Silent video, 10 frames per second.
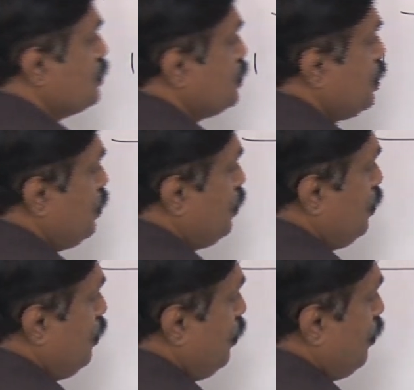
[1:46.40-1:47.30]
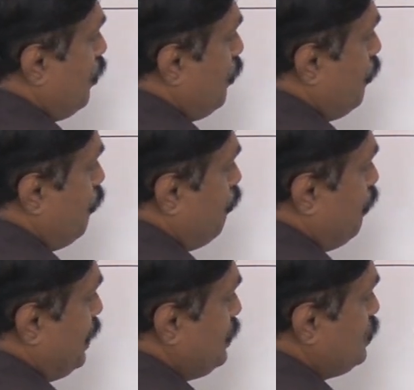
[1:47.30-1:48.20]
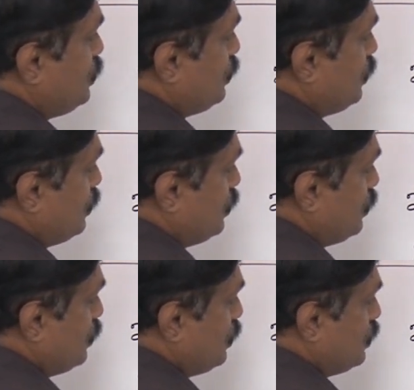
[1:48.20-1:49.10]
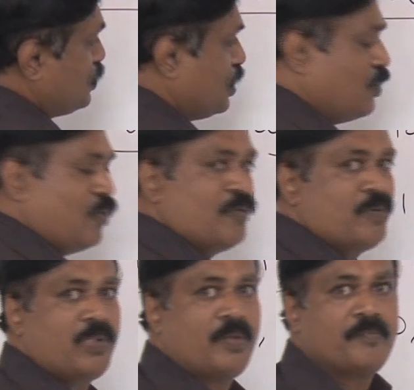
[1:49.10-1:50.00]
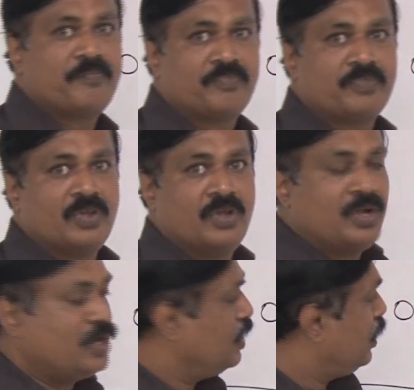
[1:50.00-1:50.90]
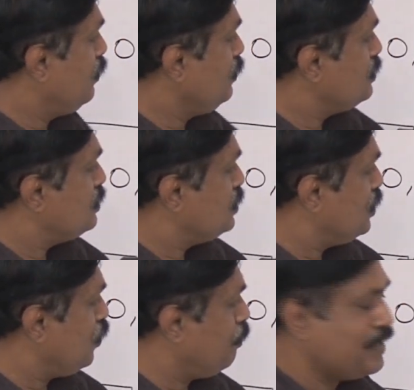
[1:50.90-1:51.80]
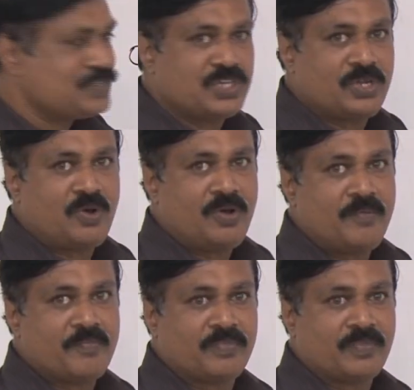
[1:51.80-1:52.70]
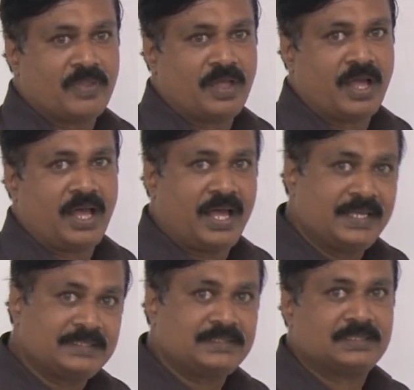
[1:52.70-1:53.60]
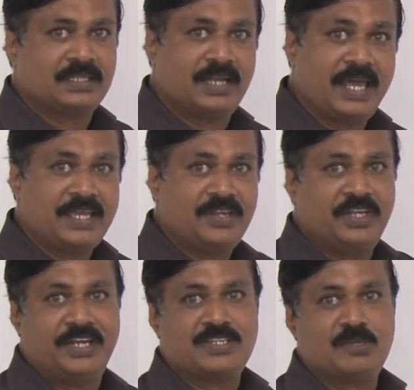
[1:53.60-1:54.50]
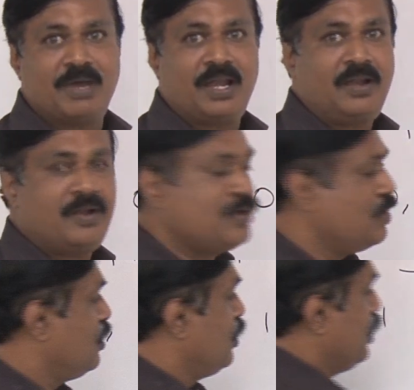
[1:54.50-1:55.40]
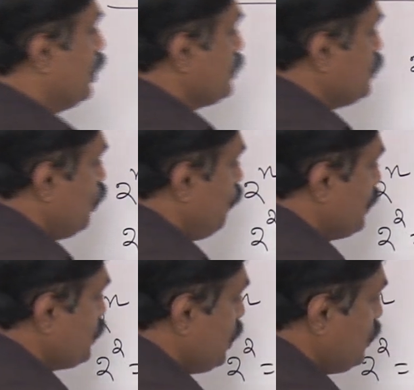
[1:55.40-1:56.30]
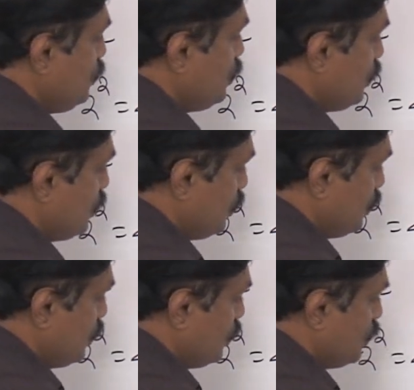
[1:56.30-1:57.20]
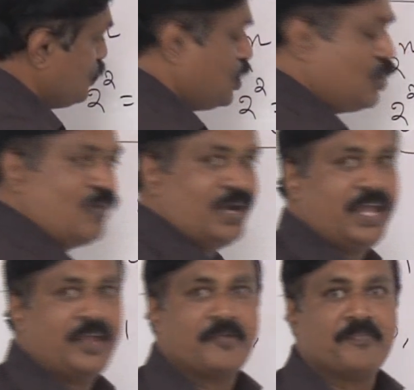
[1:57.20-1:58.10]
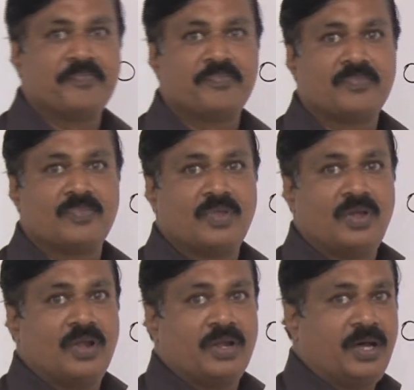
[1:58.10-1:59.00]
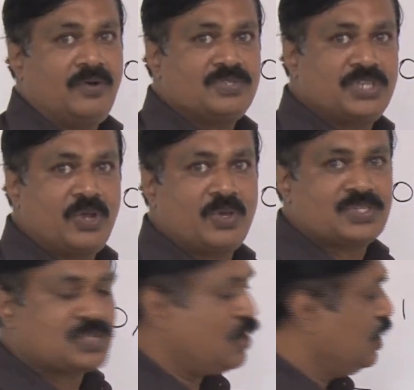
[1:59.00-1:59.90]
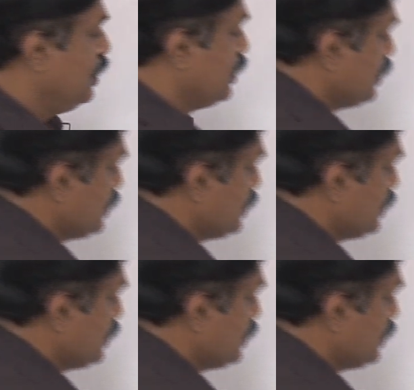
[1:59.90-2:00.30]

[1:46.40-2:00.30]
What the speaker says: 0 plus 0. Now 0 plus 0, as like in the decimal, 0 plus 0 is 0 only. Now 0 is called